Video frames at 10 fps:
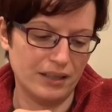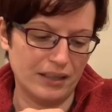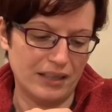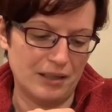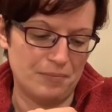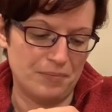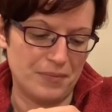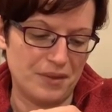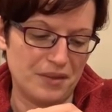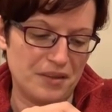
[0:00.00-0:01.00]

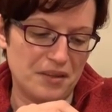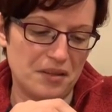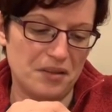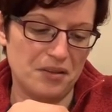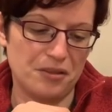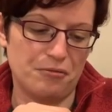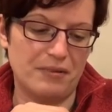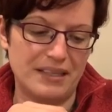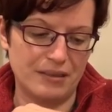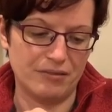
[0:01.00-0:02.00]

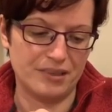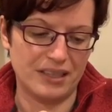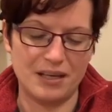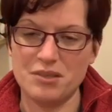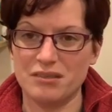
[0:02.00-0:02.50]
3 different types.